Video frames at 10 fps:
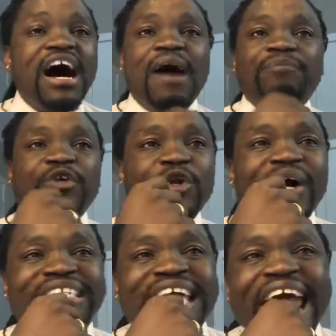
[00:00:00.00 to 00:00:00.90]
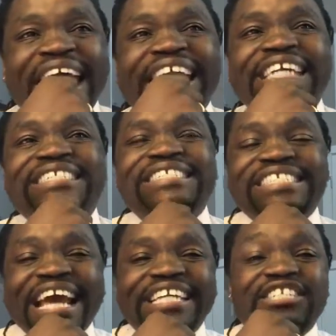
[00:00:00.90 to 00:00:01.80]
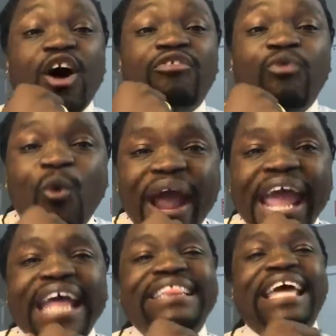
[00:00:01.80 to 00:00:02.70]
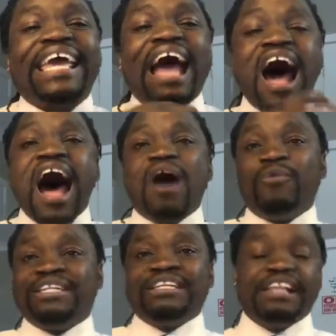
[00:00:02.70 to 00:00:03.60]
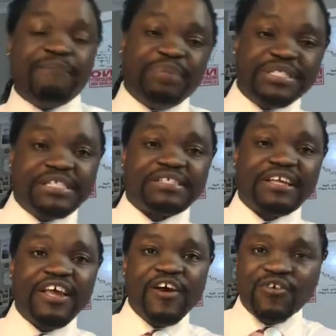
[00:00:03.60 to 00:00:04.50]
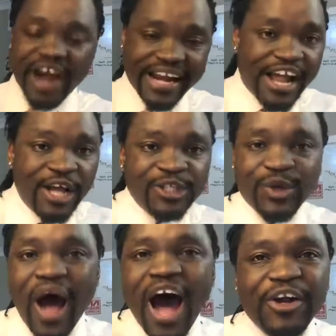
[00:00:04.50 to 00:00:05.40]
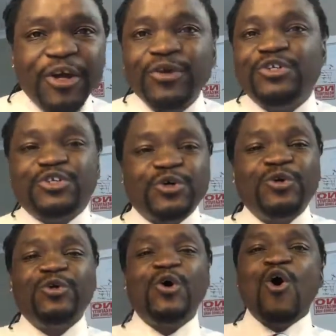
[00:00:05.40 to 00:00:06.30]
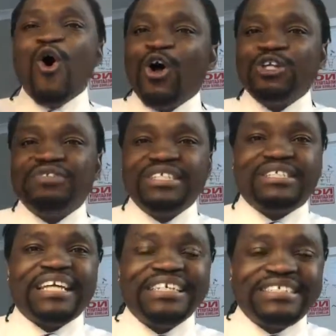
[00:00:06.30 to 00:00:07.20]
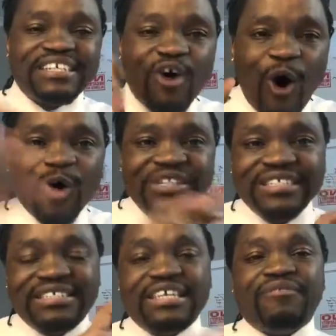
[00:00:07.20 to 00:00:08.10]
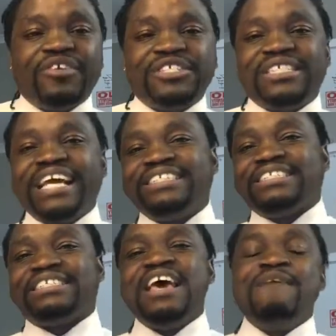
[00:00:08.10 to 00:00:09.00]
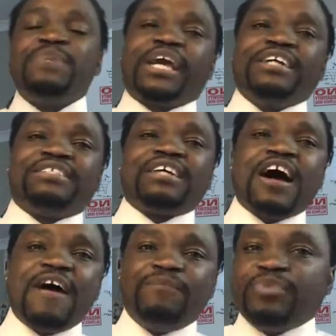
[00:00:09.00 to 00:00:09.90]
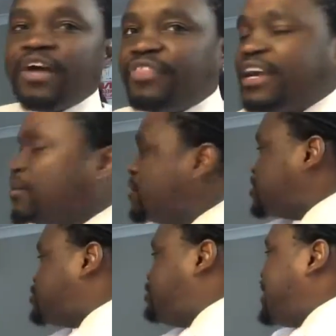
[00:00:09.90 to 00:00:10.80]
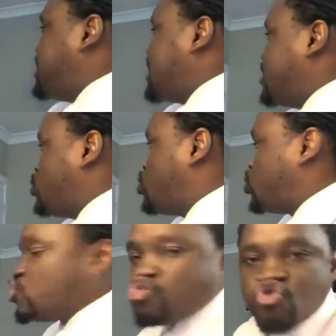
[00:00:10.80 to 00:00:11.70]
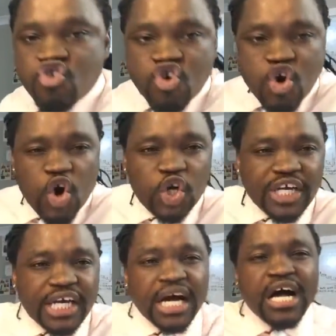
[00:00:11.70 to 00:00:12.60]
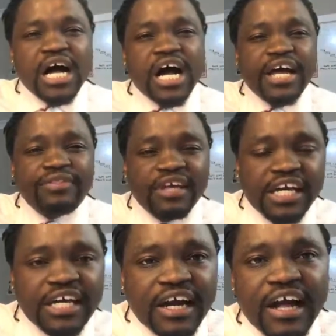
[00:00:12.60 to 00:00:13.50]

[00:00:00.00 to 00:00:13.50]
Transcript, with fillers: Um, you know, at any stage of where they are within their business. All right. So how do you do all of these things in all these different stages? Because um, I think it was Peter Drucker. I think.